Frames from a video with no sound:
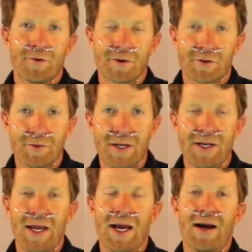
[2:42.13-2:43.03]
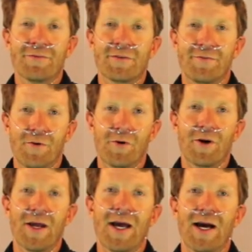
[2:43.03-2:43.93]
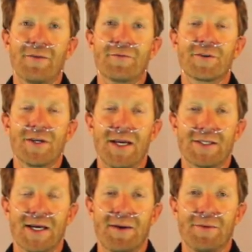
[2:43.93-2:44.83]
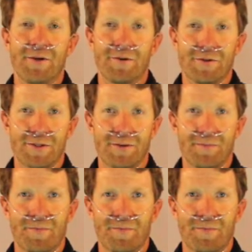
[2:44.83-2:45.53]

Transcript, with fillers: or three and a half to four and a half for daytime use.